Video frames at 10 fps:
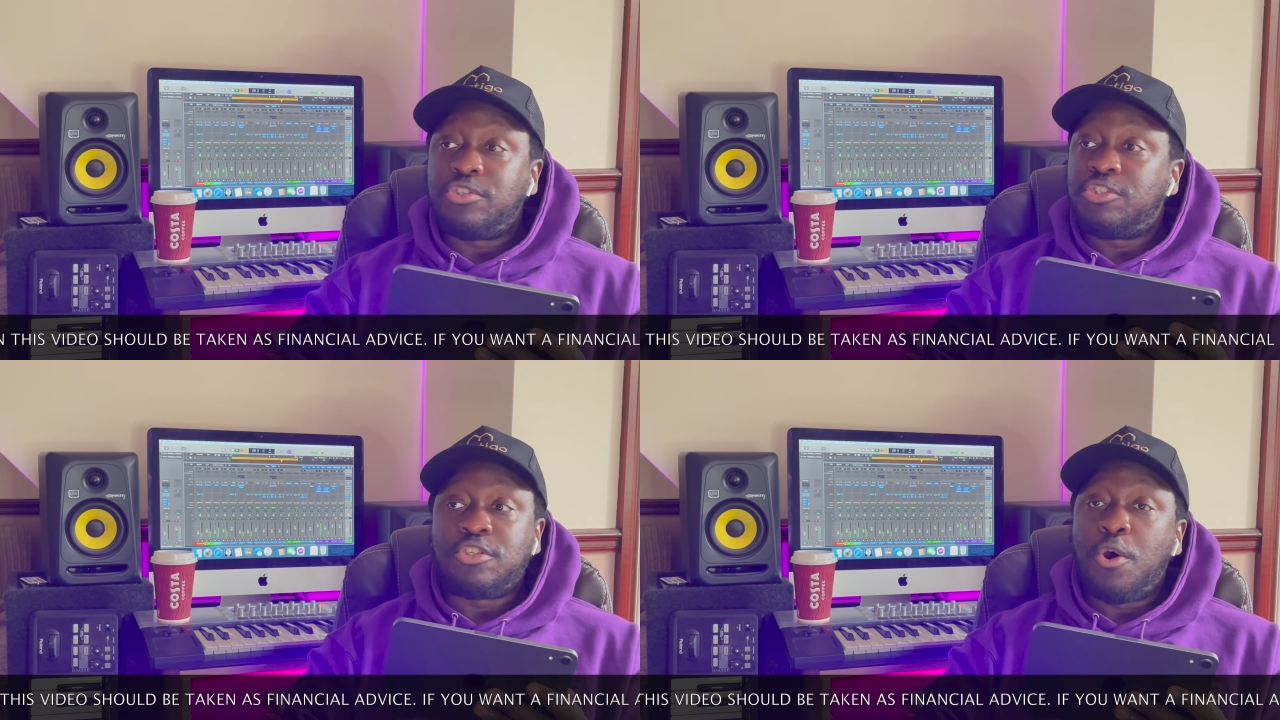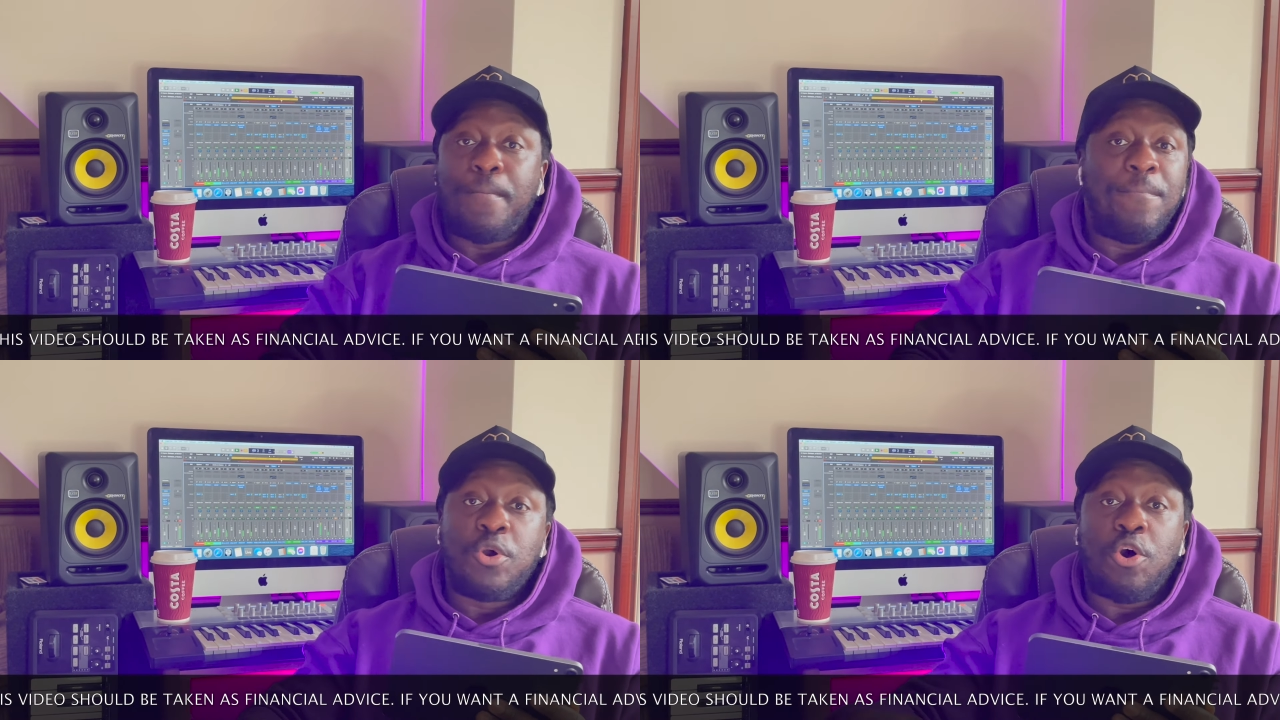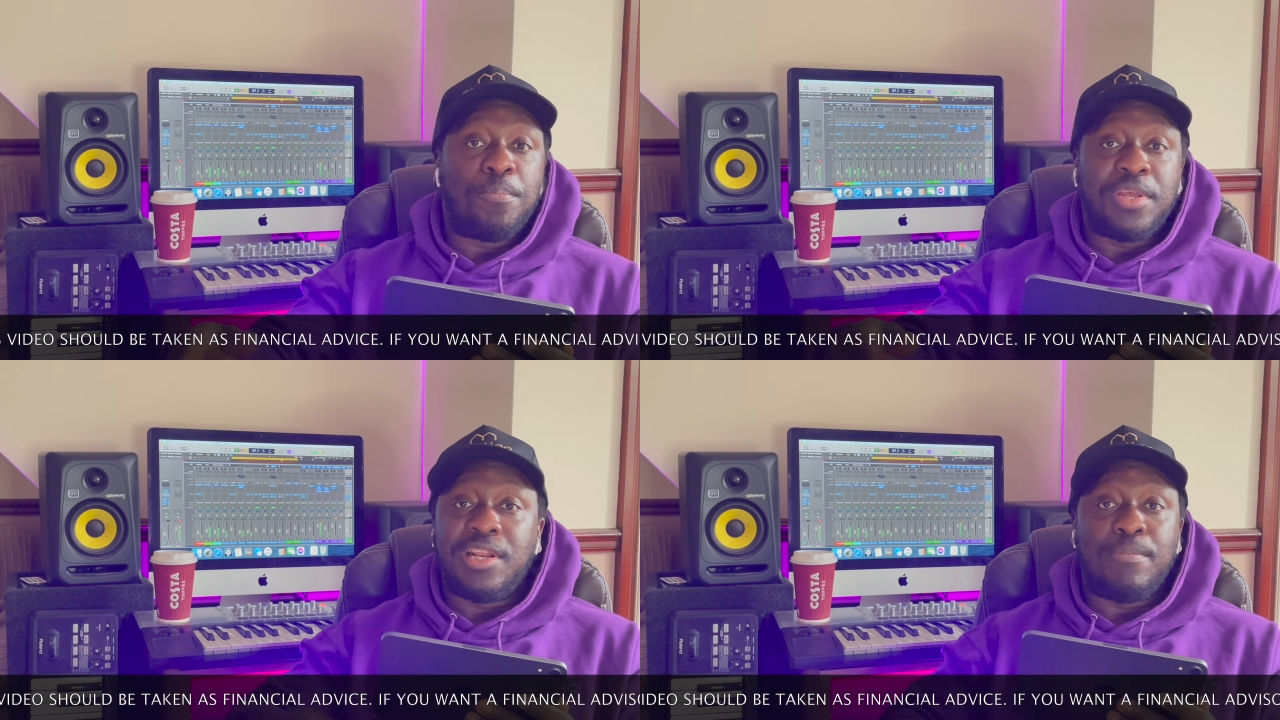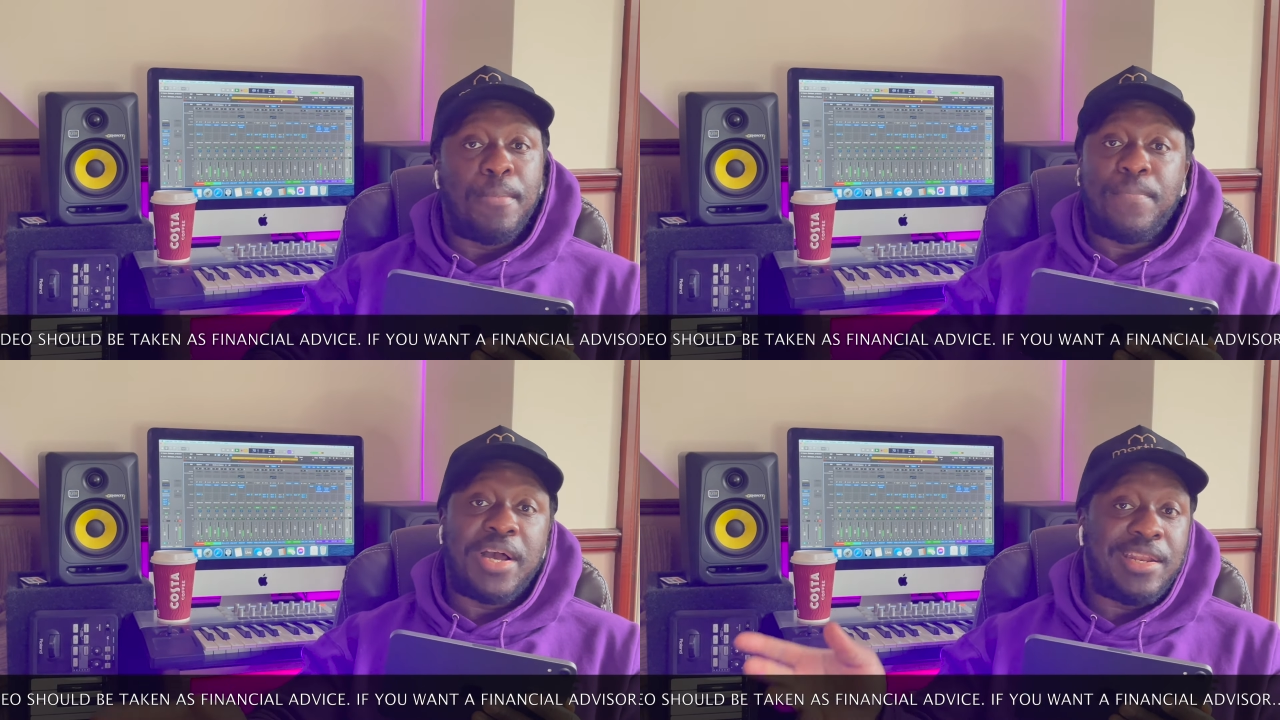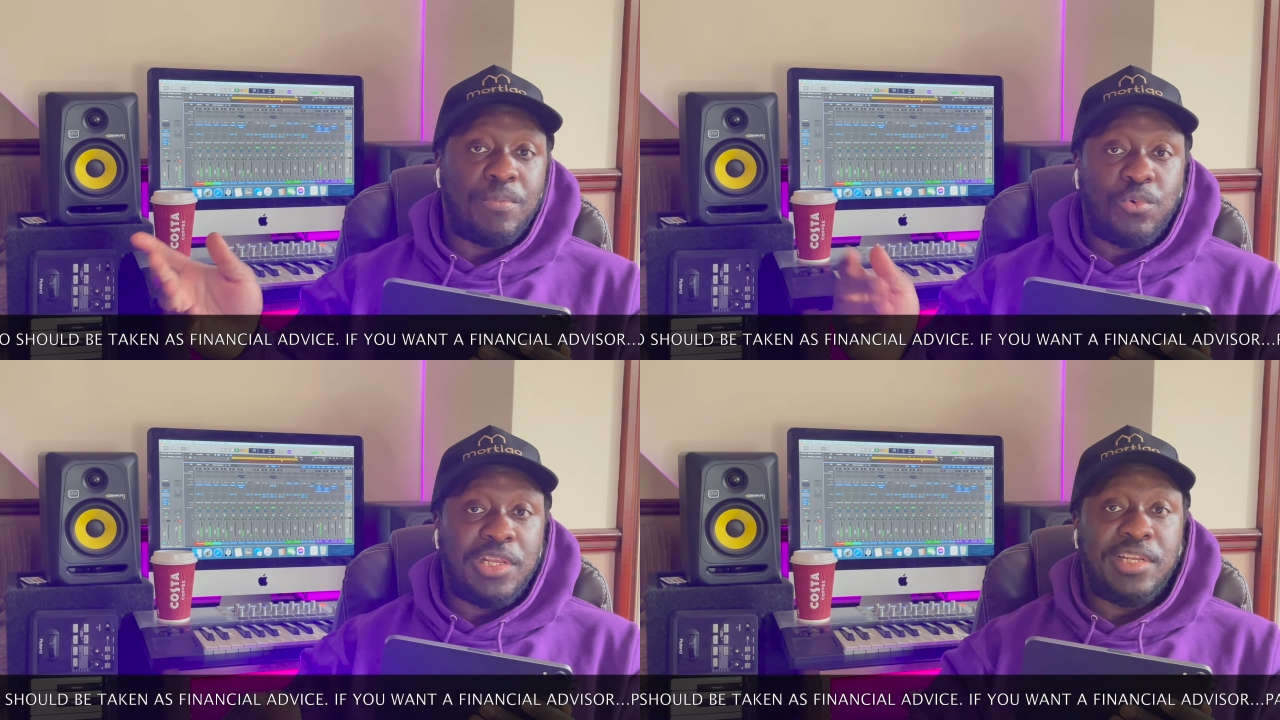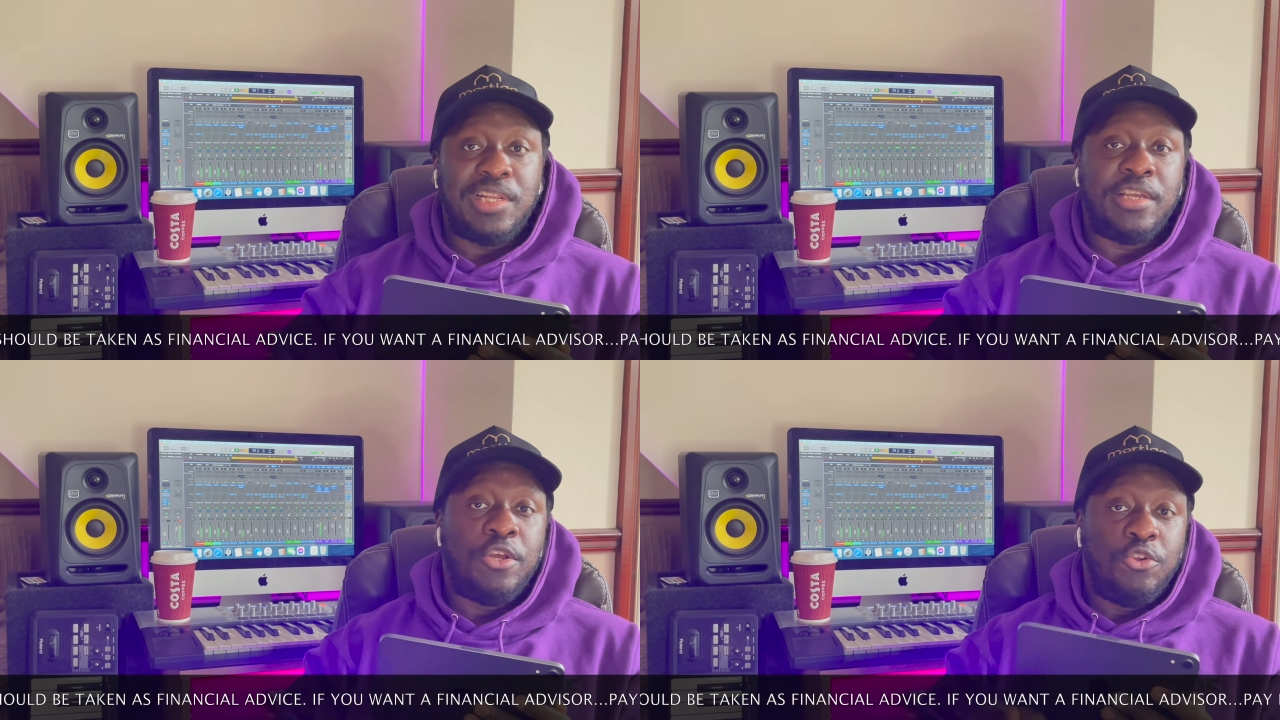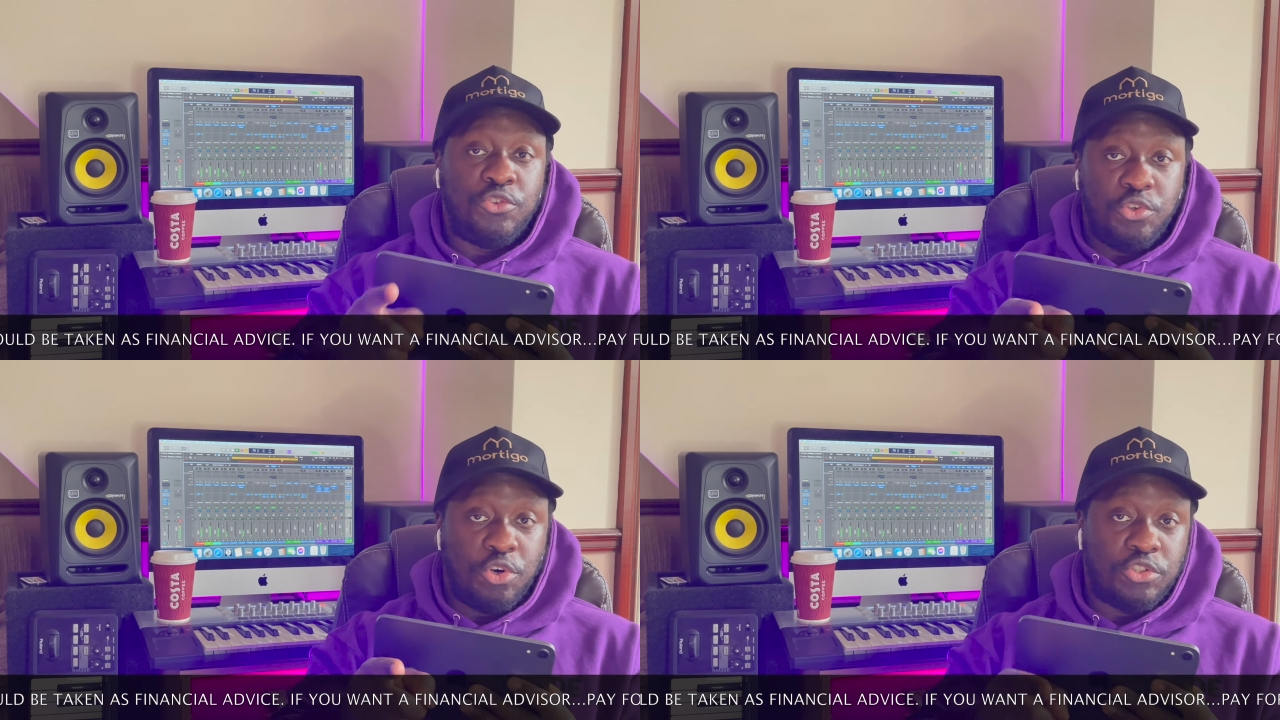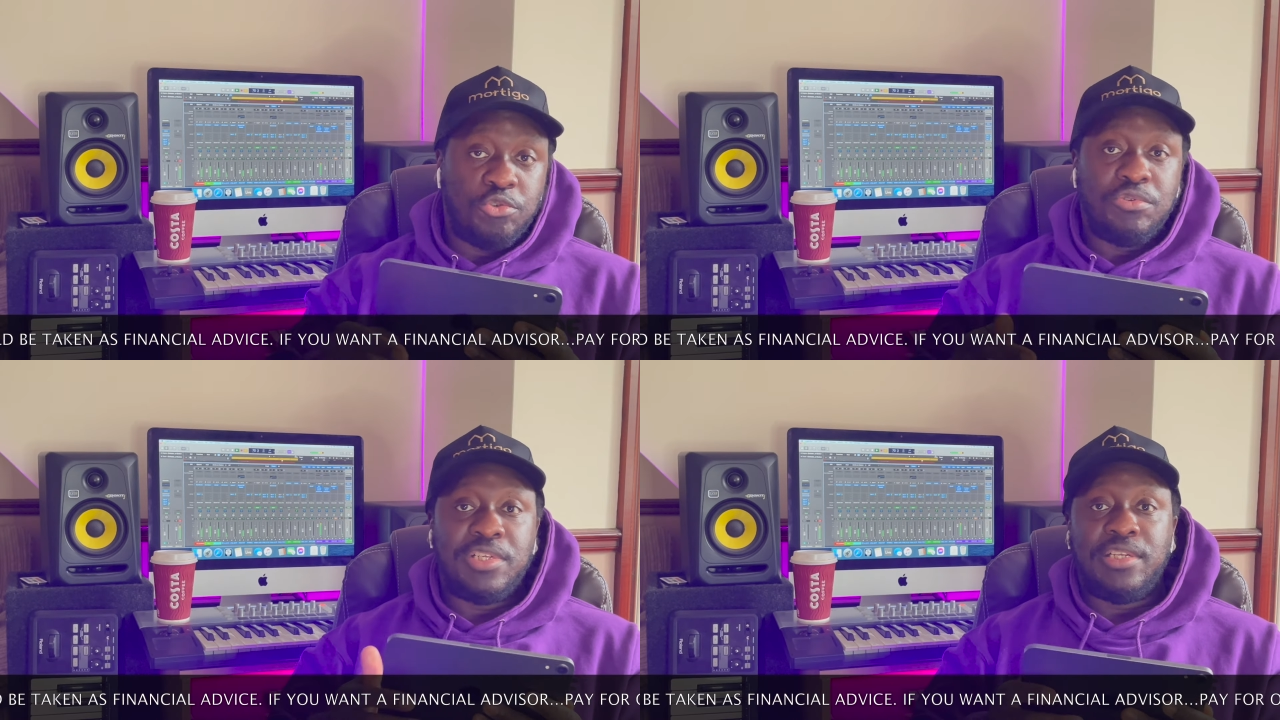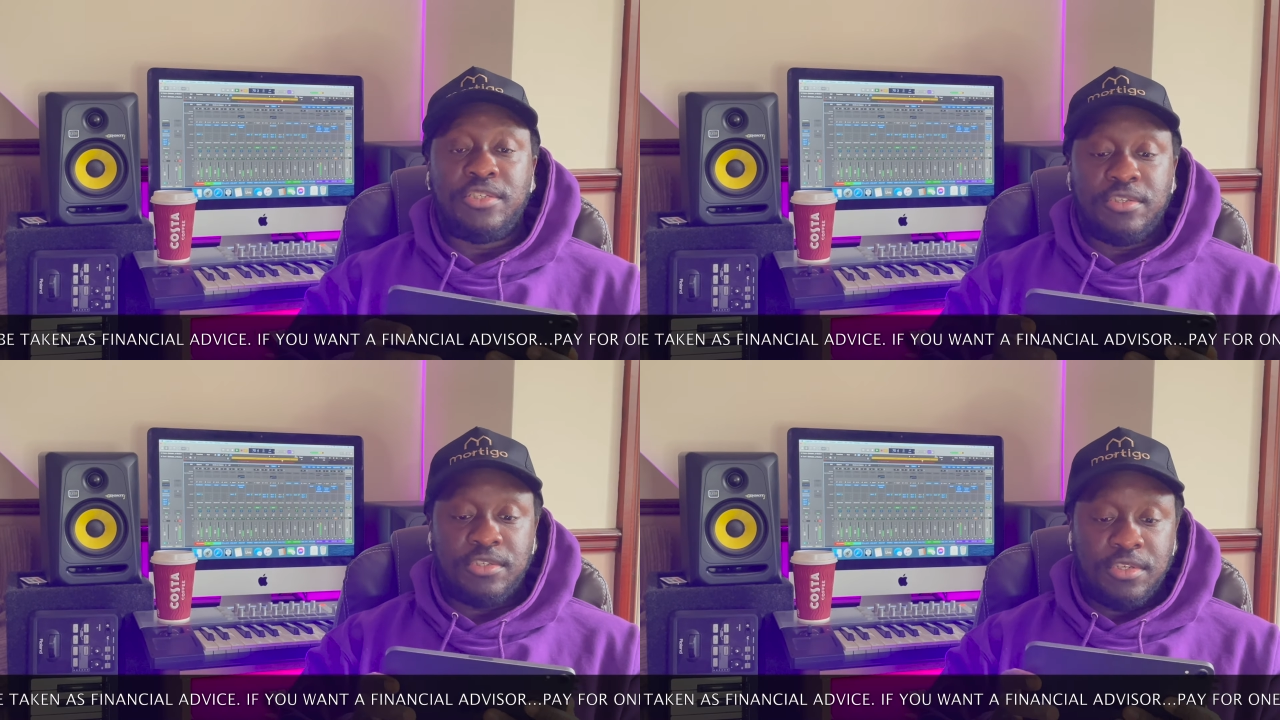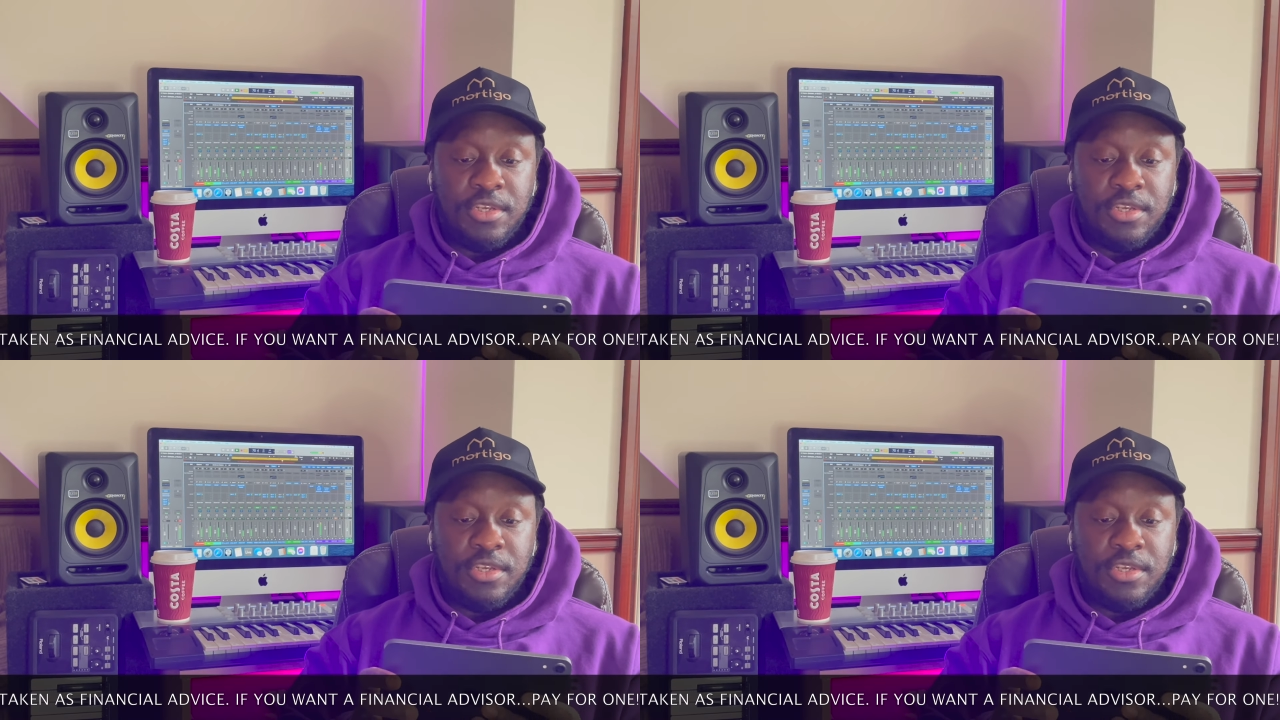Just go copying them and buying them willy-nilly. Do your due diligence.